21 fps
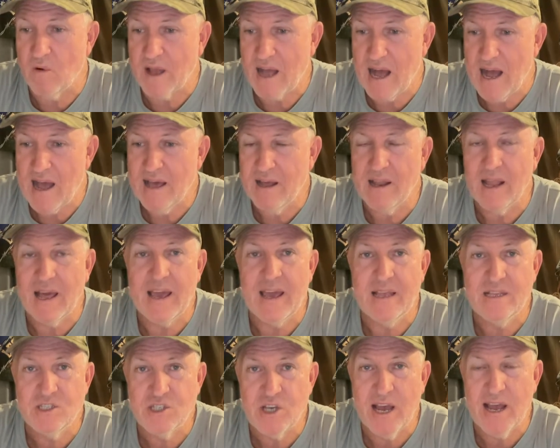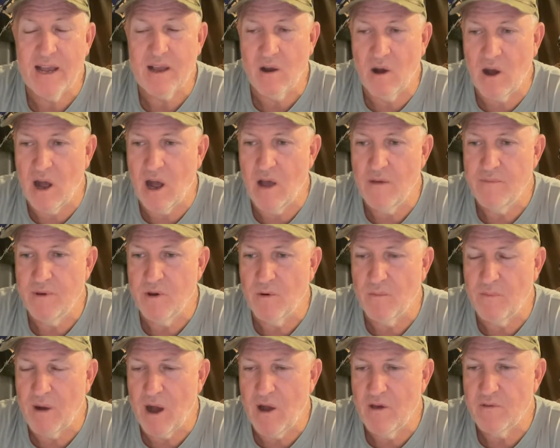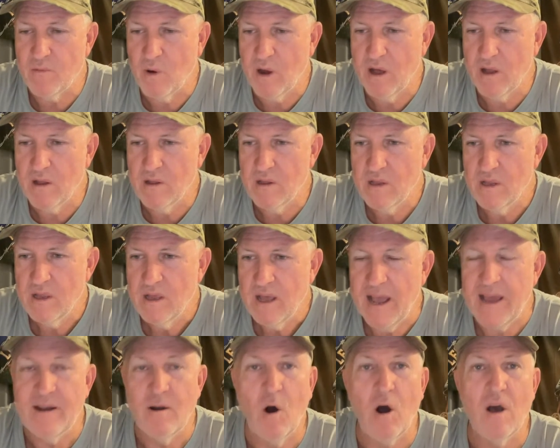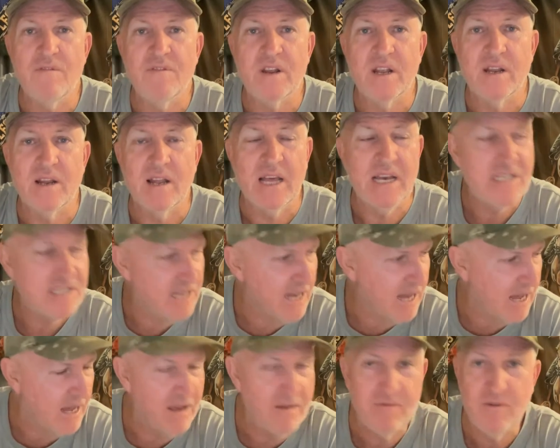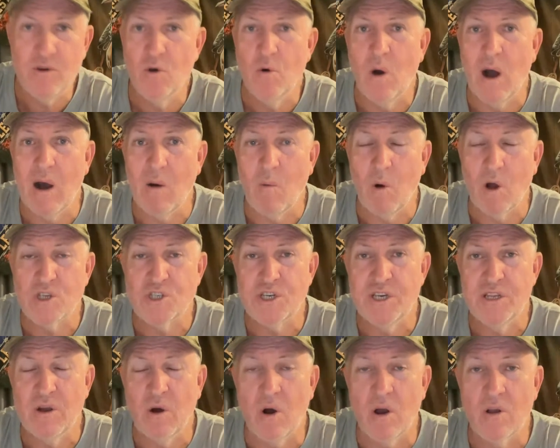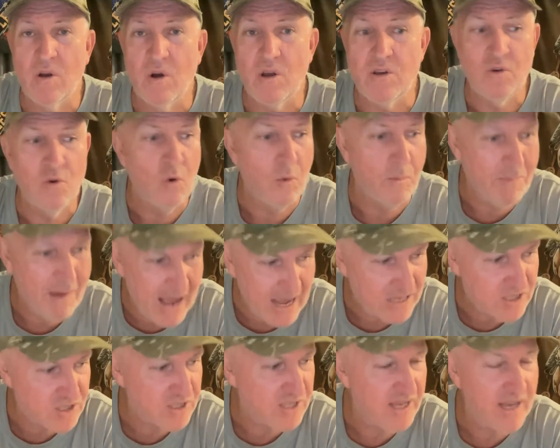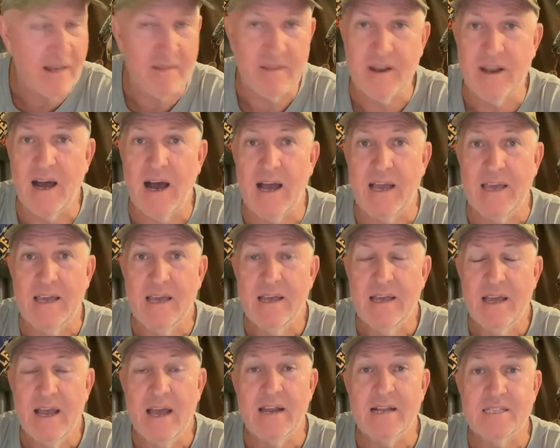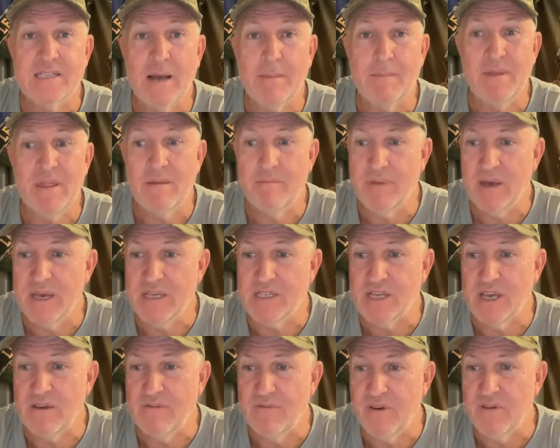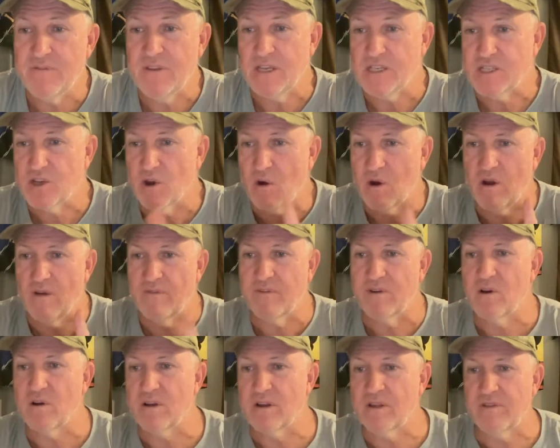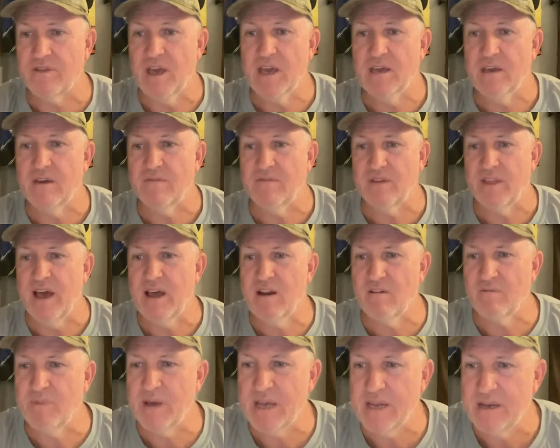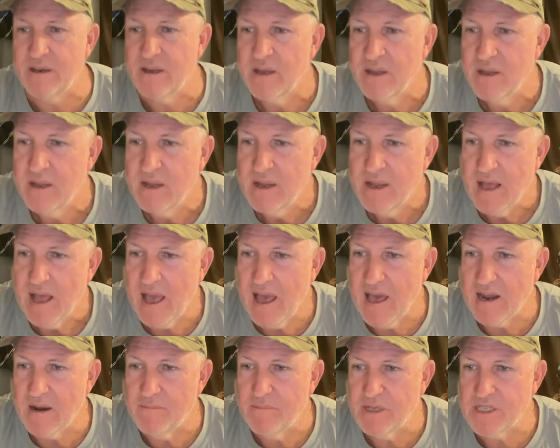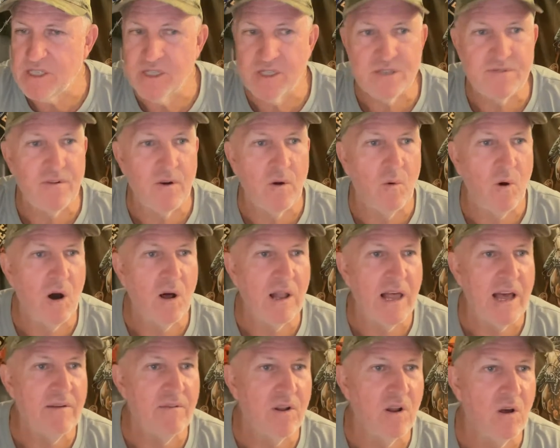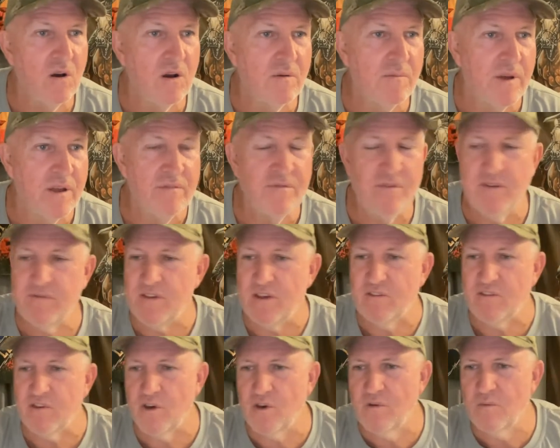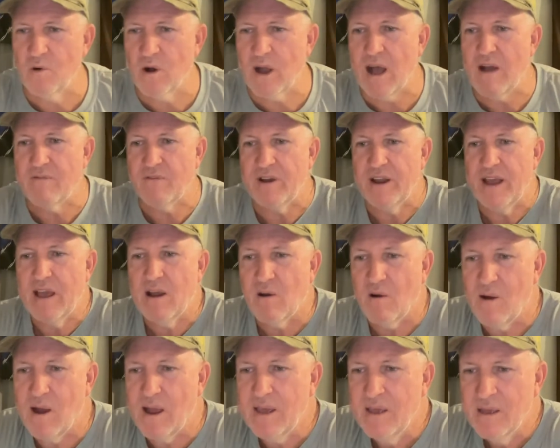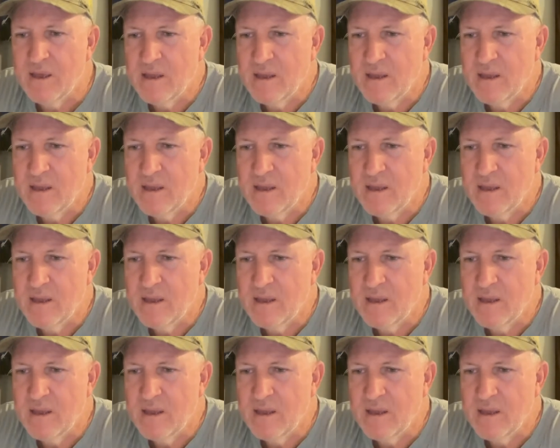Gail and Jack, I hope you're both well. And Ivan and Lisa, if you are watching, I got your patch the other day, and it's up in the BT50. Sorry, I forgot to thank you for that. I've been out of business for a while. However long I've been, 52. We'll go for an hour, eh?